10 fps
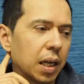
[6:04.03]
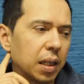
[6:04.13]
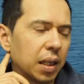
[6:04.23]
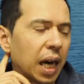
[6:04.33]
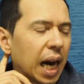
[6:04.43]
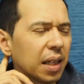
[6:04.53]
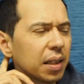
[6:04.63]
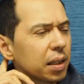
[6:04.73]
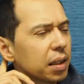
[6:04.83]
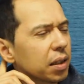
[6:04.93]
Yeah, I,
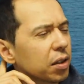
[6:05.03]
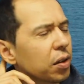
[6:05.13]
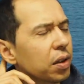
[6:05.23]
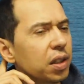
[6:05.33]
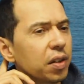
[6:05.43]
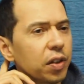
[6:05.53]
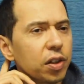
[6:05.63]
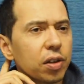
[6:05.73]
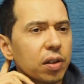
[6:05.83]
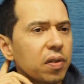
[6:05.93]
this is so
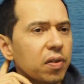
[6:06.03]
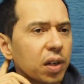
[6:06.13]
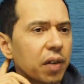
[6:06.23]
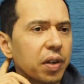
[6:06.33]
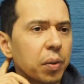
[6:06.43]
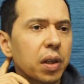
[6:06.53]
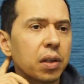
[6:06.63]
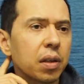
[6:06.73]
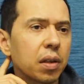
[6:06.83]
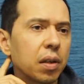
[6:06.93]
individual for everyone.
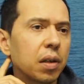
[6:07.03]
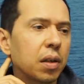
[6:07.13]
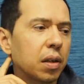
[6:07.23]
Yeah.